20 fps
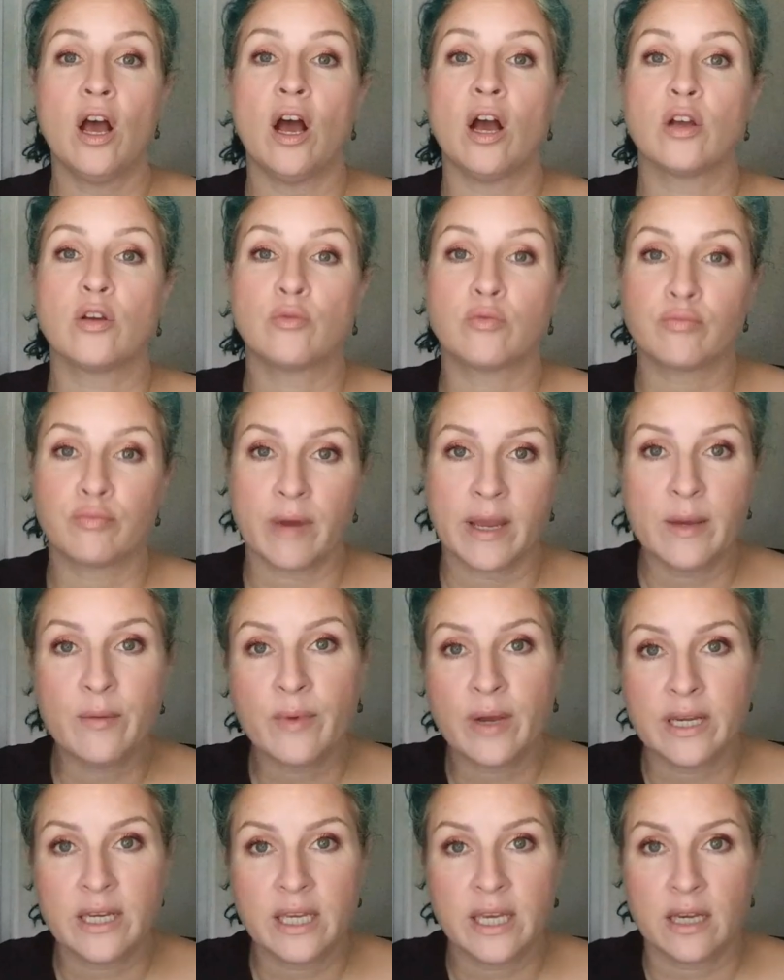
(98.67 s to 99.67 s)
A
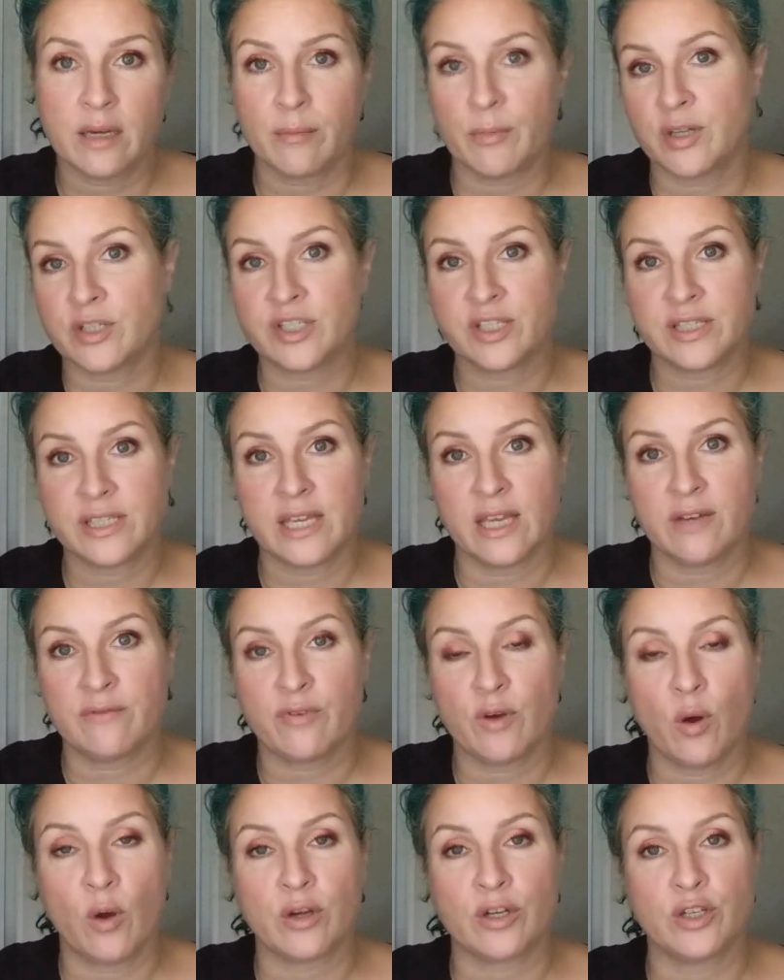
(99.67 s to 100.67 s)
great way to get emergency
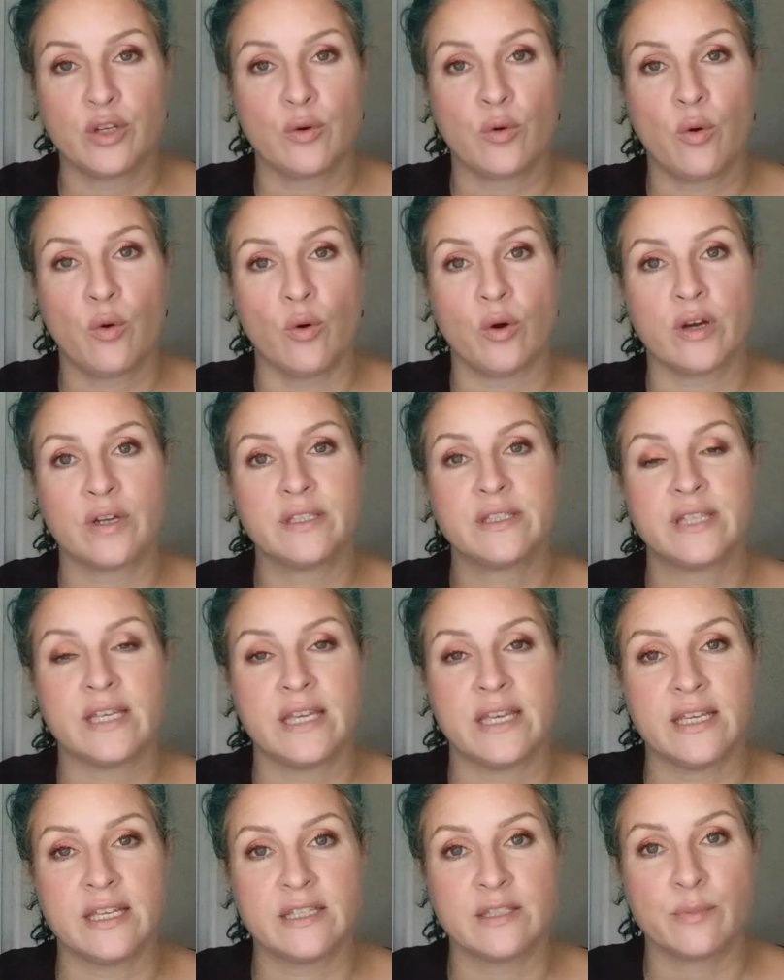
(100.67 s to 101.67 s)
info onto your horse
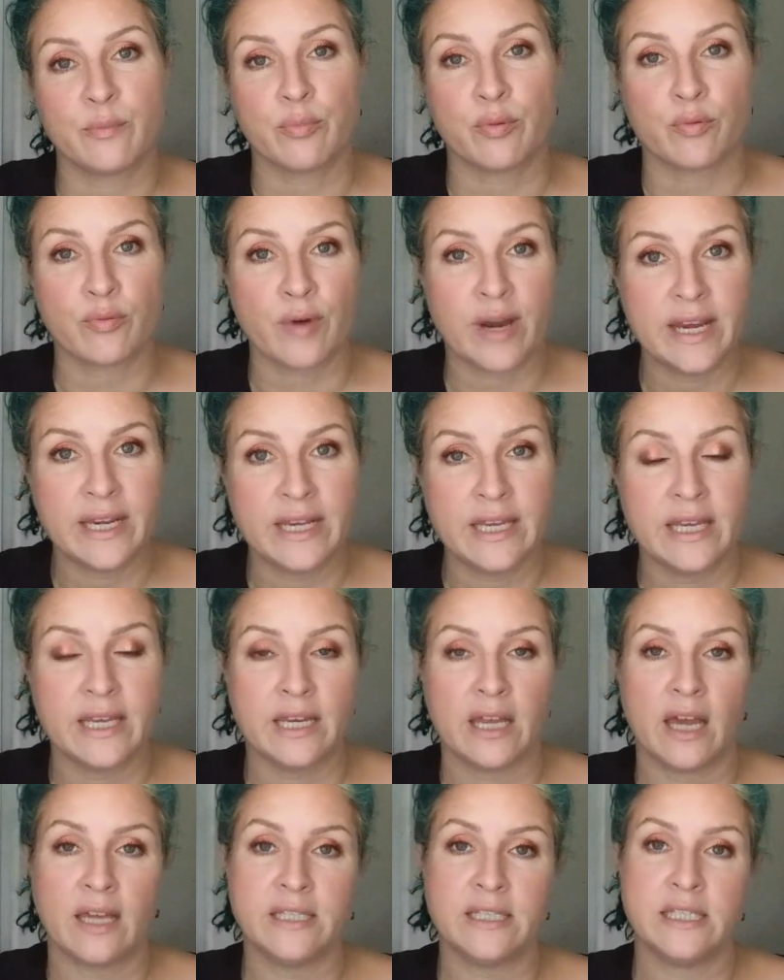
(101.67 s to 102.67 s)
is braiding
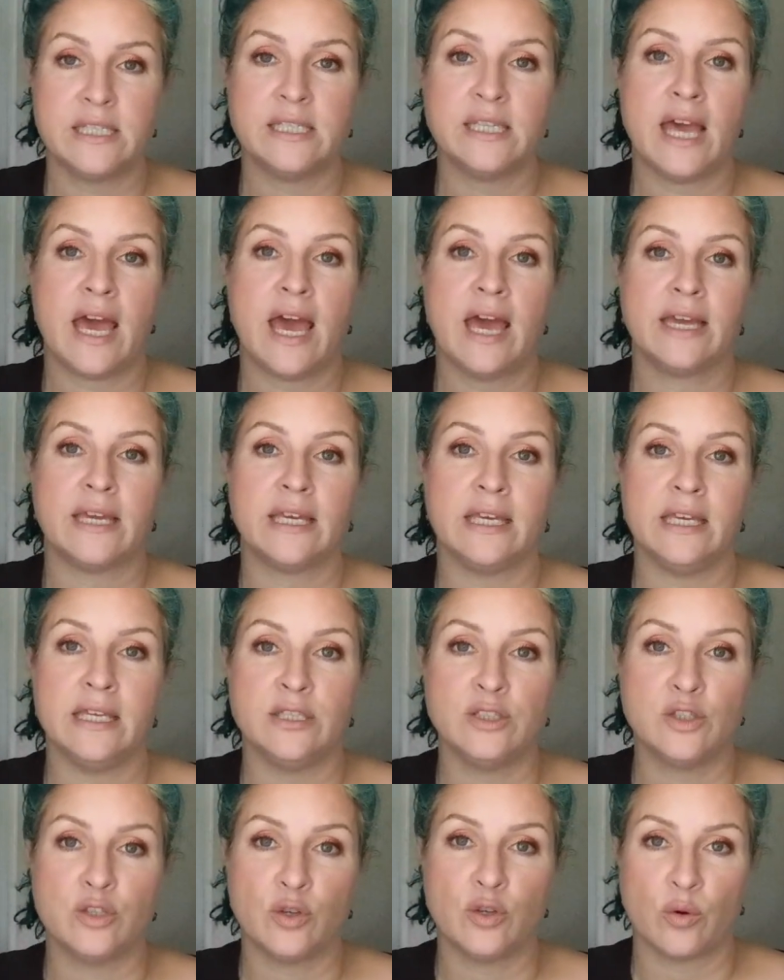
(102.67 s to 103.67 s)
an ID tag
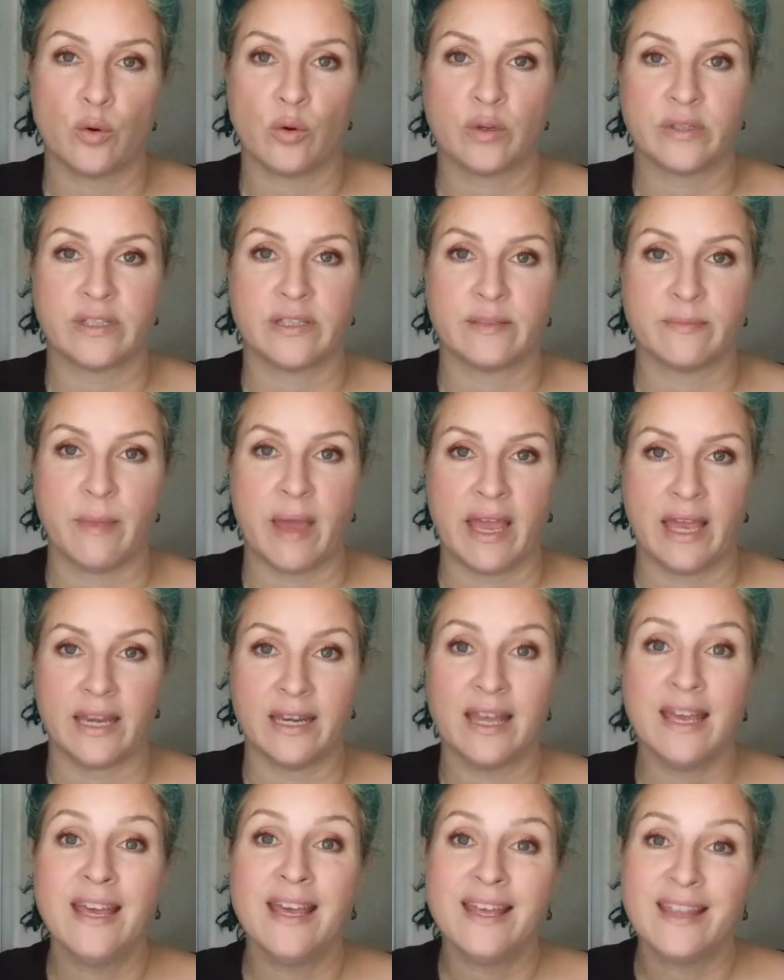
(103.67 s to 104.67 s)
into your horse's mane.